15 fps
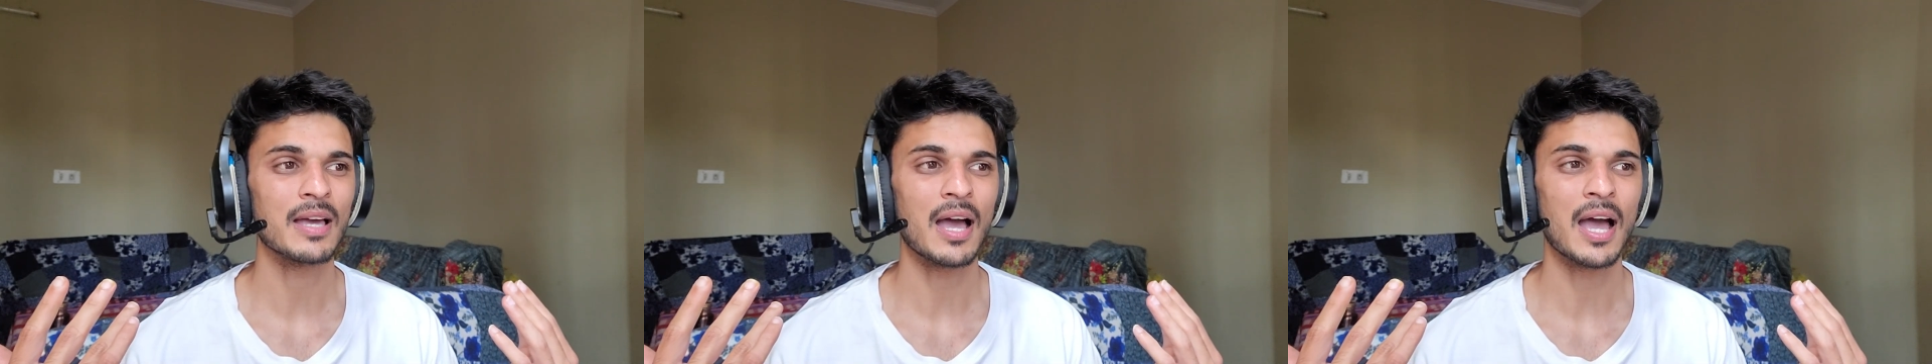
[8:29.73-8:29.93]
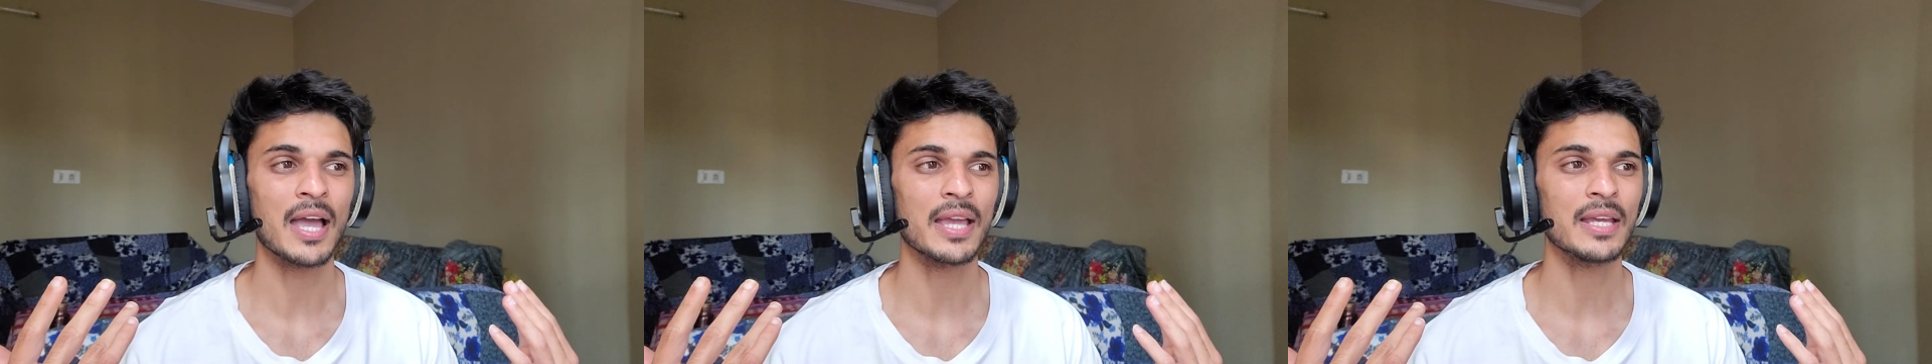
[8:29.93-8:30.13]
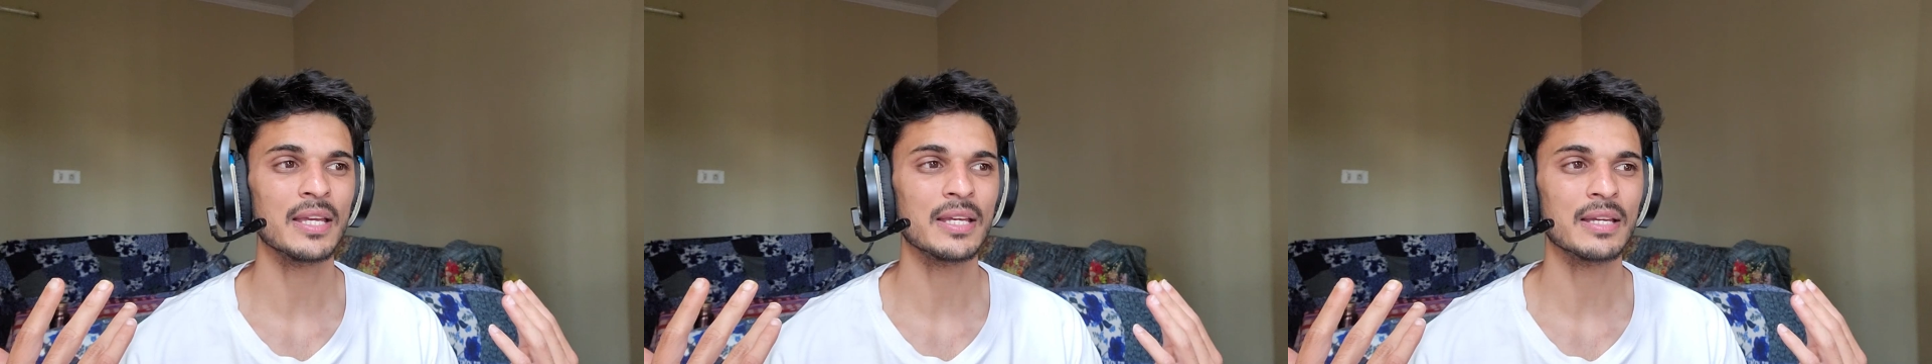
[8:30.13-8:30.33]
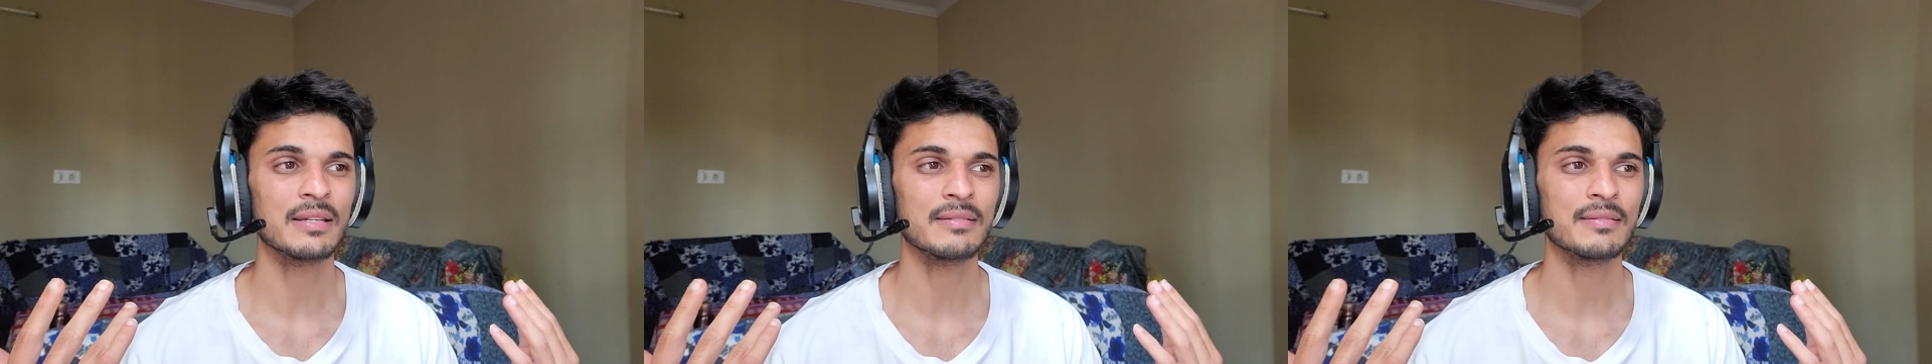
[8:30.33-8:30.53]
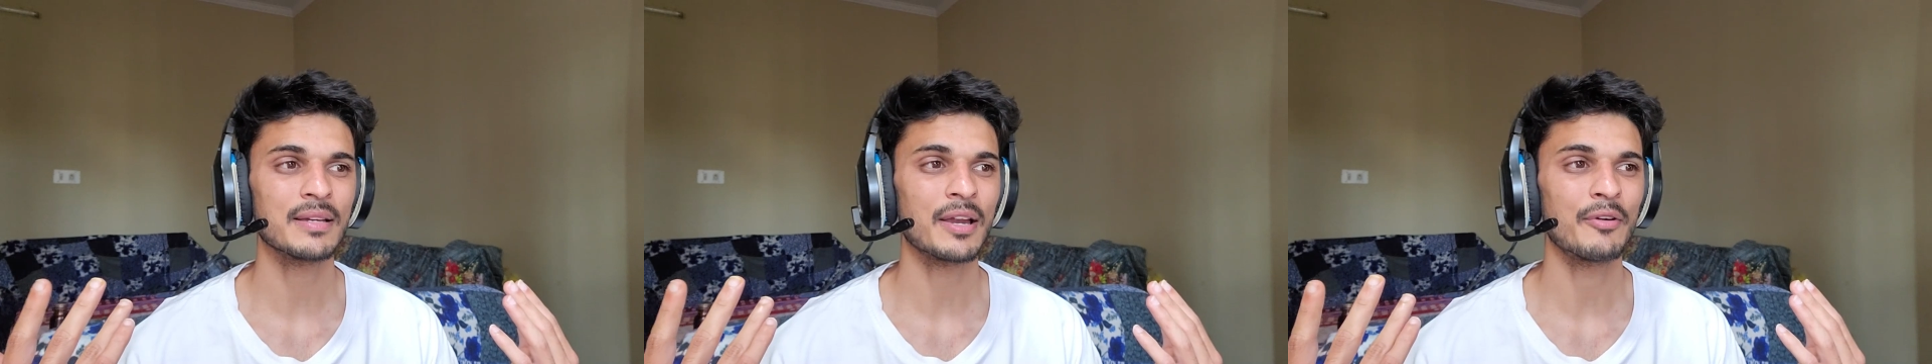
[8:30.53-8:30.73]
I,
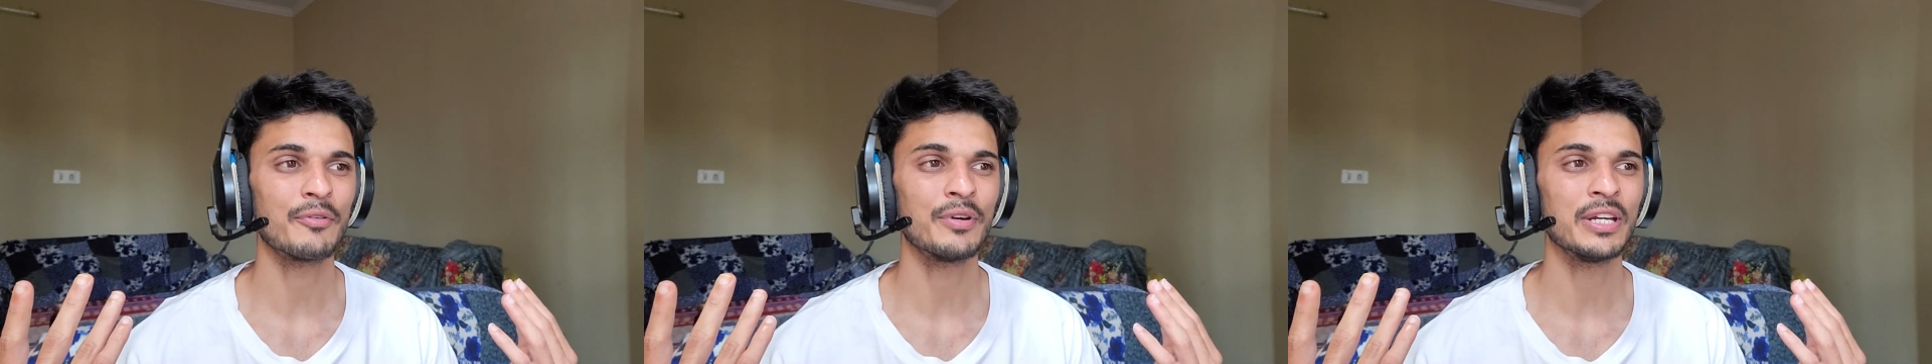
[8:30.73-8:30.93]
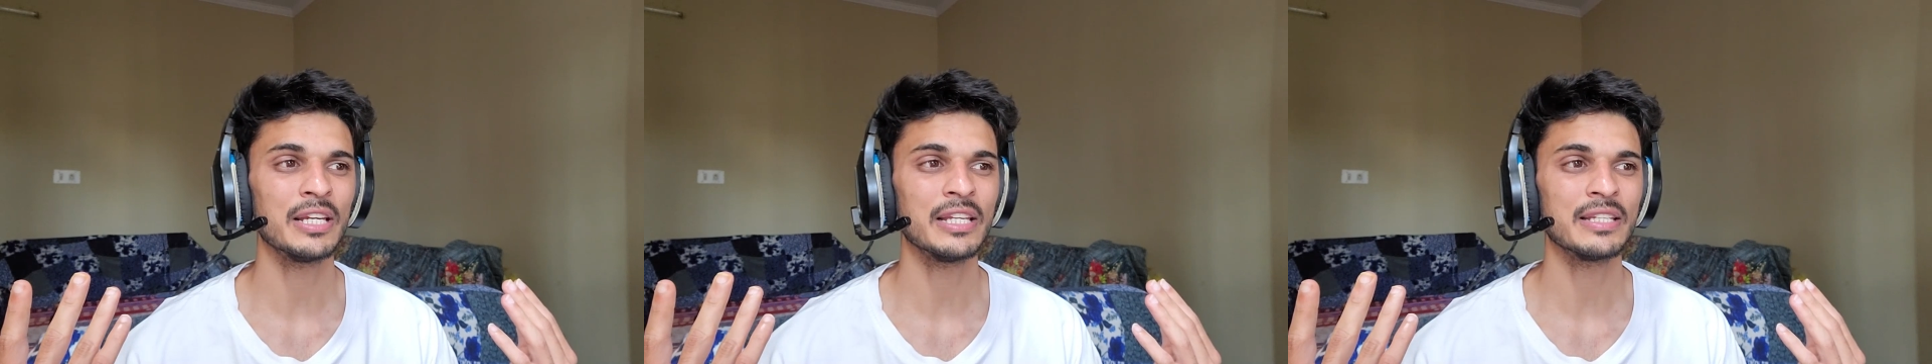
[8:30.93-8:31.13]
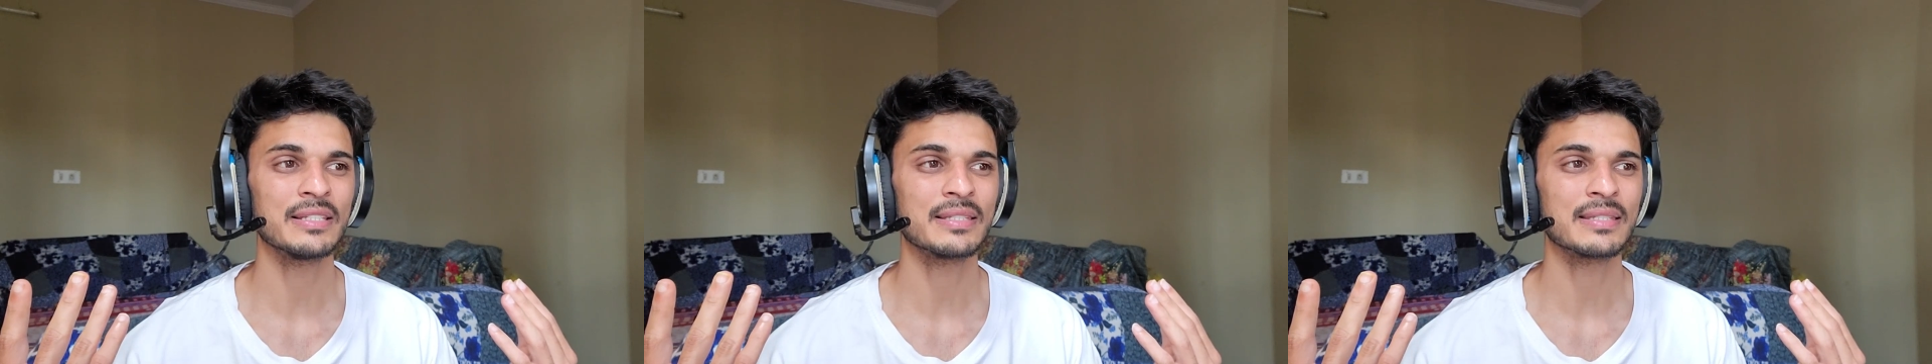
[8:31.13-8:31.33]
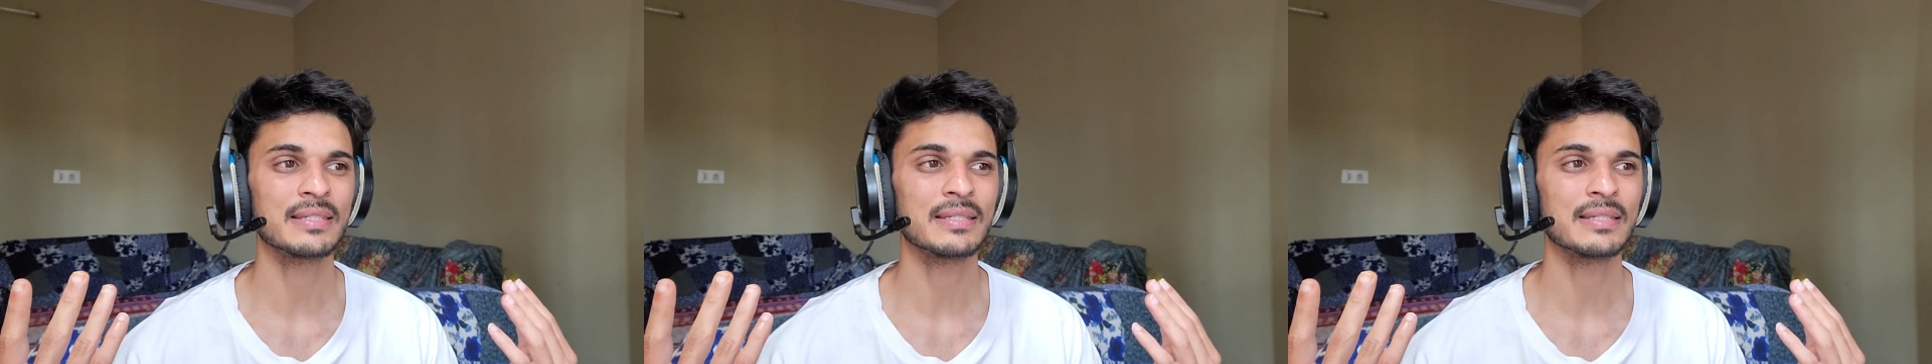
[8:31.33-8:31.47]
I really